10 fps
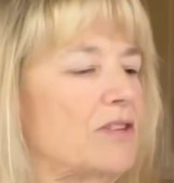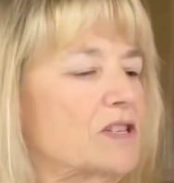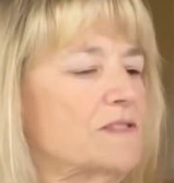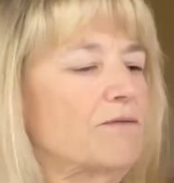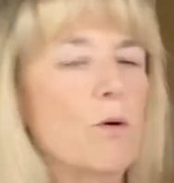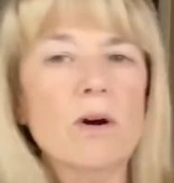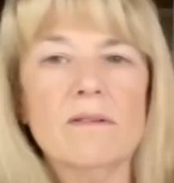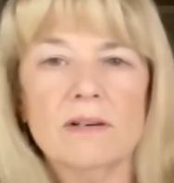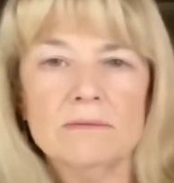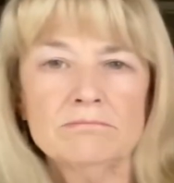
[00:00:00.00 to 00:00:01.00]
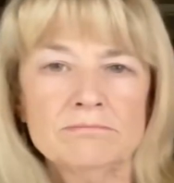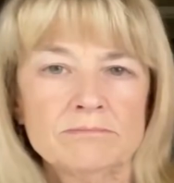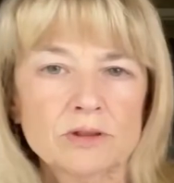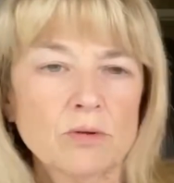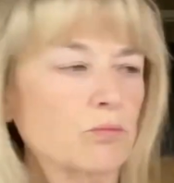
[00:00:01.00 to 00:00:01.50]
there's 4 of them.
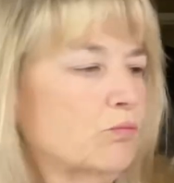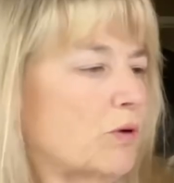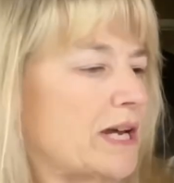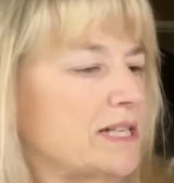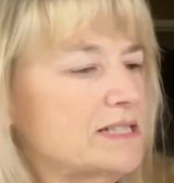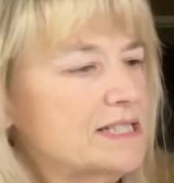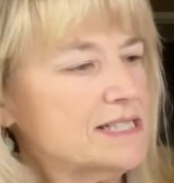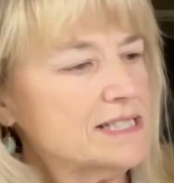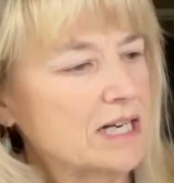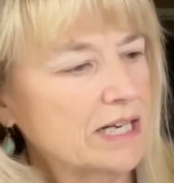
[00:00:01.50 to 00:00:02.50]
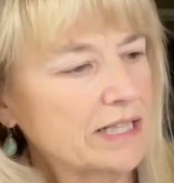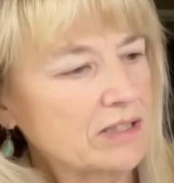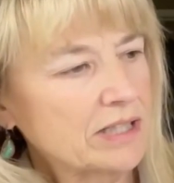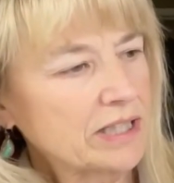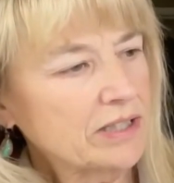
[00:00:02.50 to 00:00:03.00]
Great design
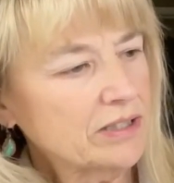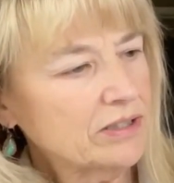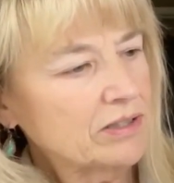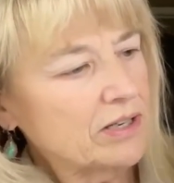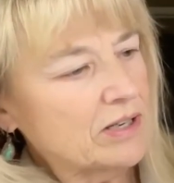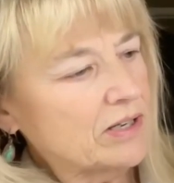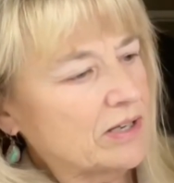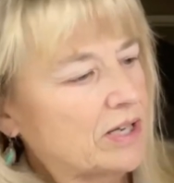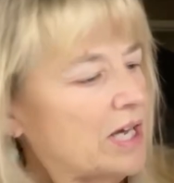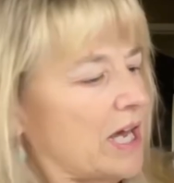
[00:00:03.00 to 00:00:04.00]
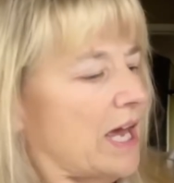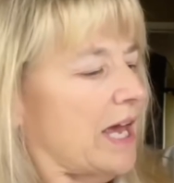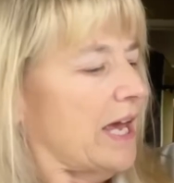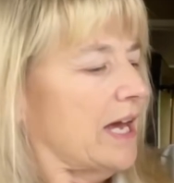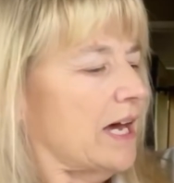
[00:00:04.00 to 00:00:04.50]
on here,
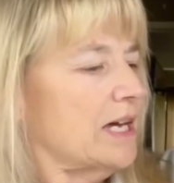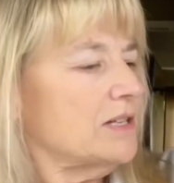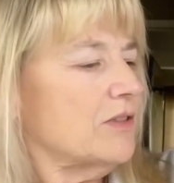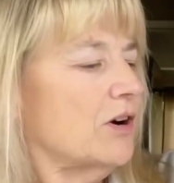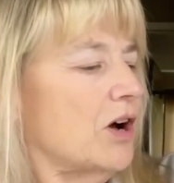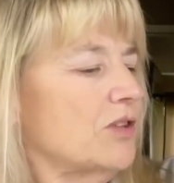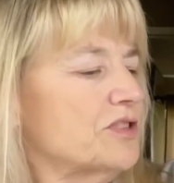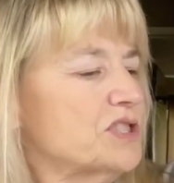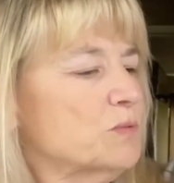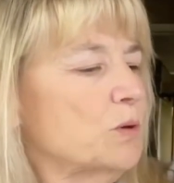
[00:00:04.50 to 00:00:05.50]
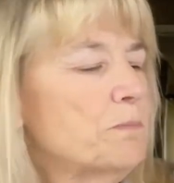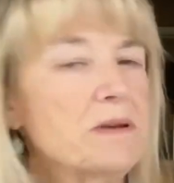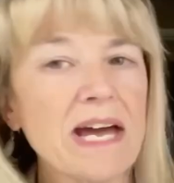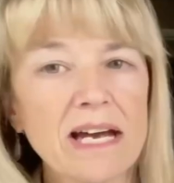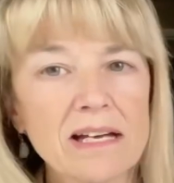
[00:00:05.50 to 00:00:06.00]
and they're all the swoop
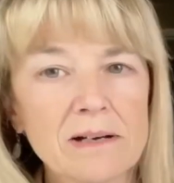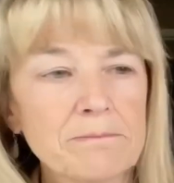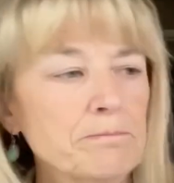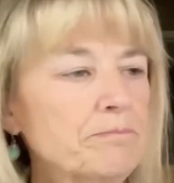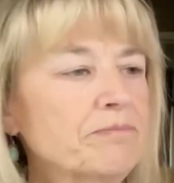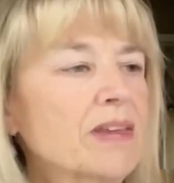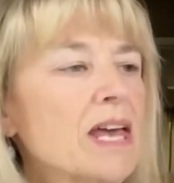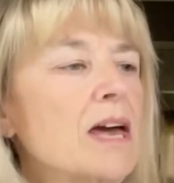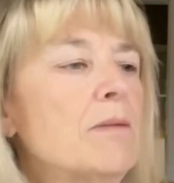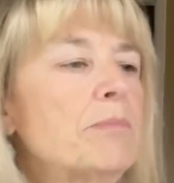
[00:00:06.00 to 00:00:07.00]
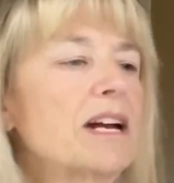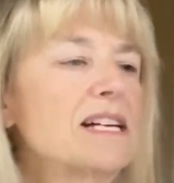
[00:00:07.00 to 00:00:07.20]
neck. But I